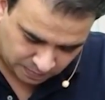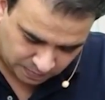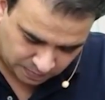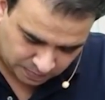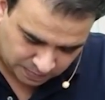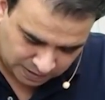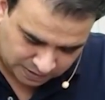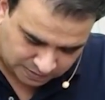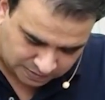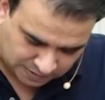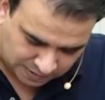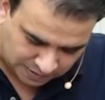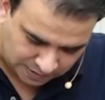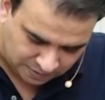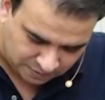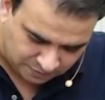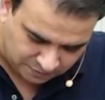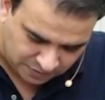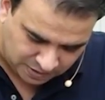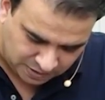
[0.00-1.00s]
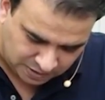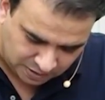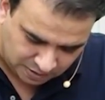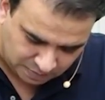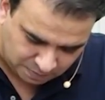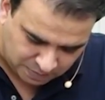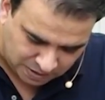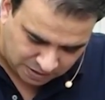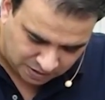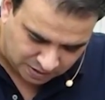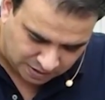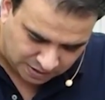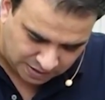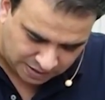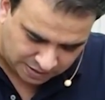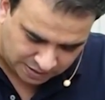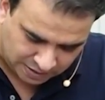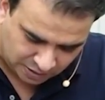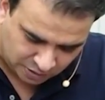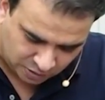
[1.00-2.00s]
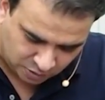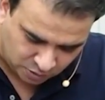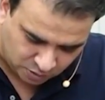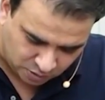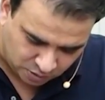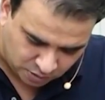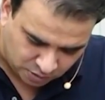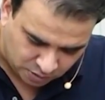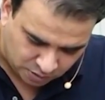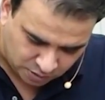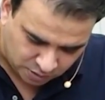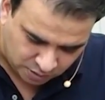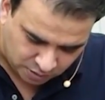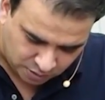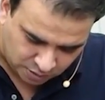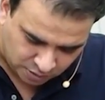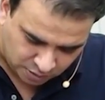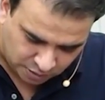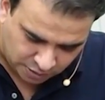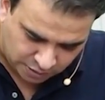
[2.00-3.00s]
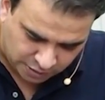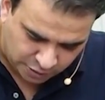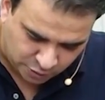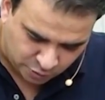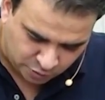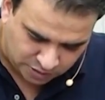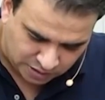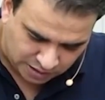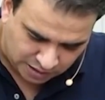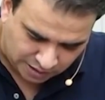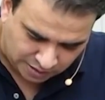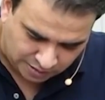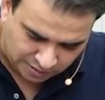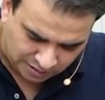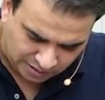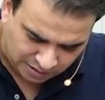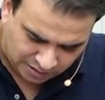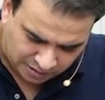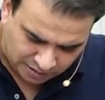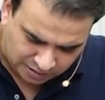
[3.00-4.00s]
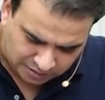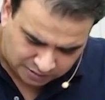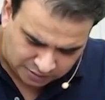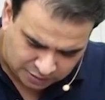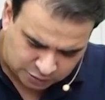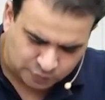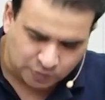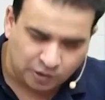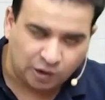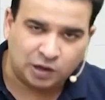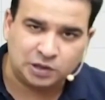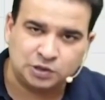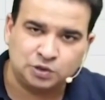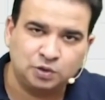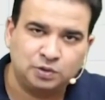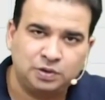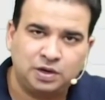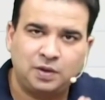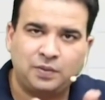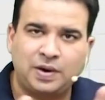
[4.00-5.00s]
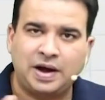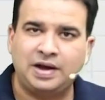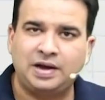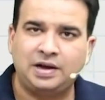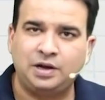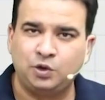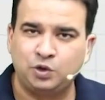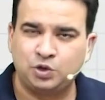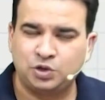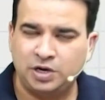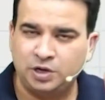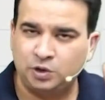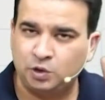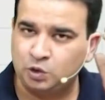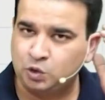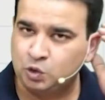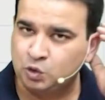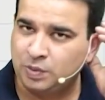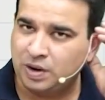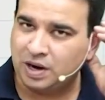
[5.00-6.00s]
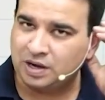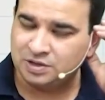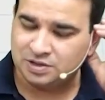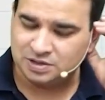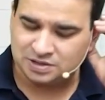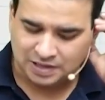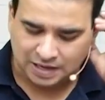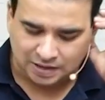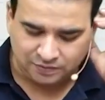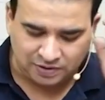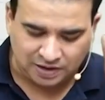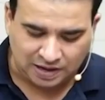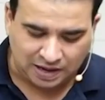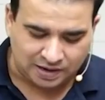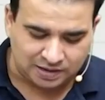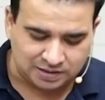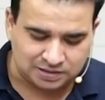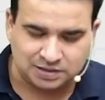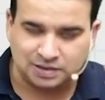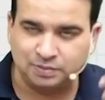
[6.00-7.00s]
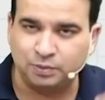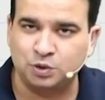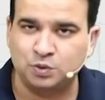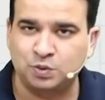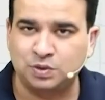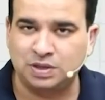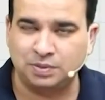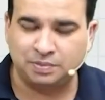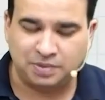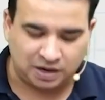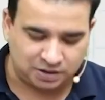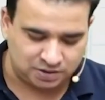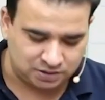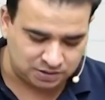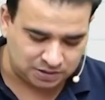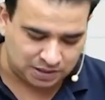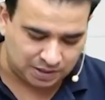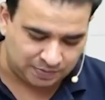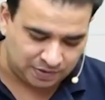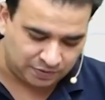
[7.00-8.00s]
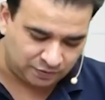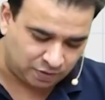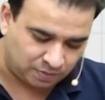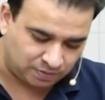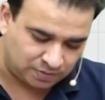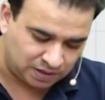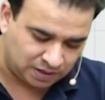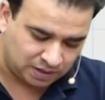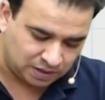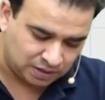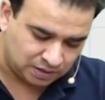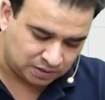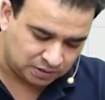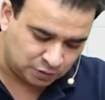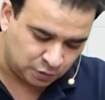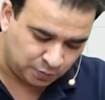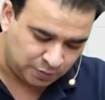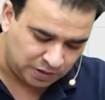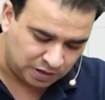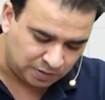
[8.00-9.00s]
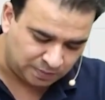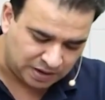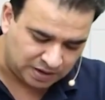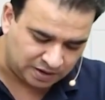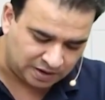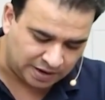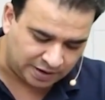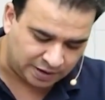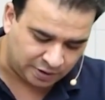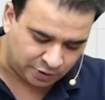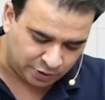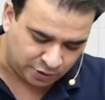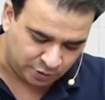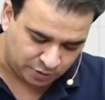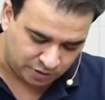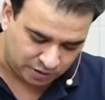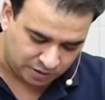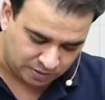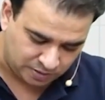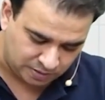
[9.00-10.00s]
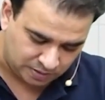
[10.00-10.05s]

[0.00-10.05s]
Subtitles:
That is inferior pancreaticoduodenal artery. This will also divide usually into two branches and will anastomose with the branches coming from the superior pancreaticoduodenal.